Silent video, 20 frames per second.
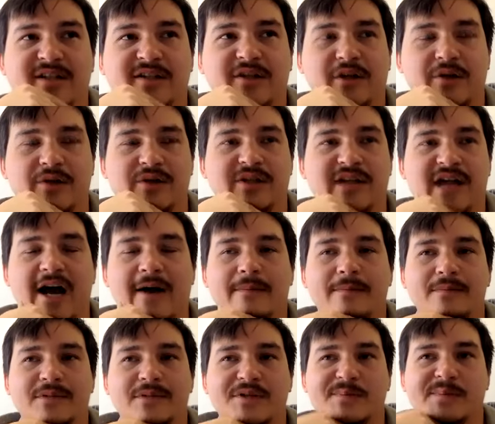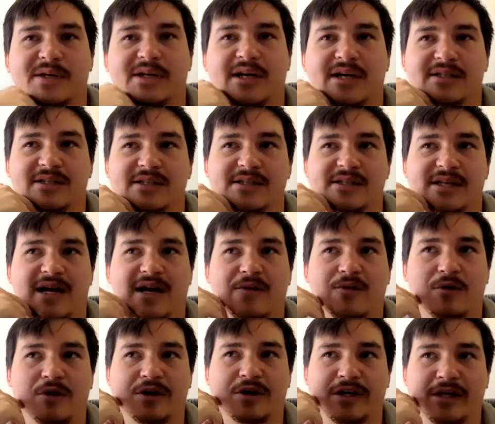don't stop just because it's
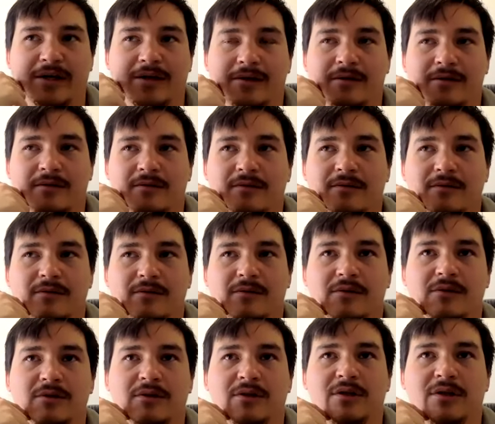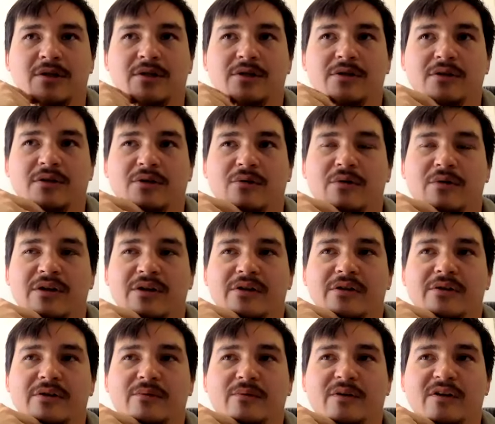not working.
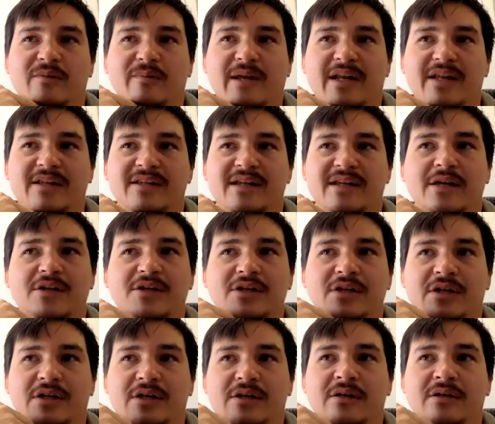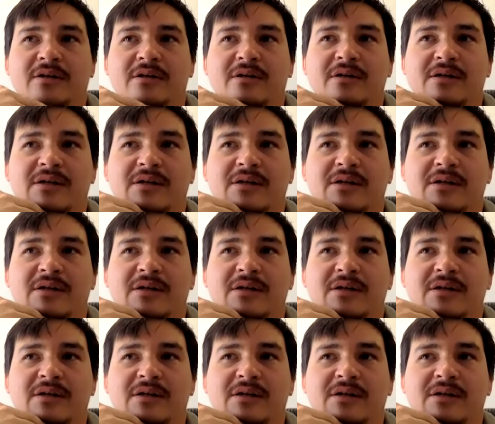With meditation,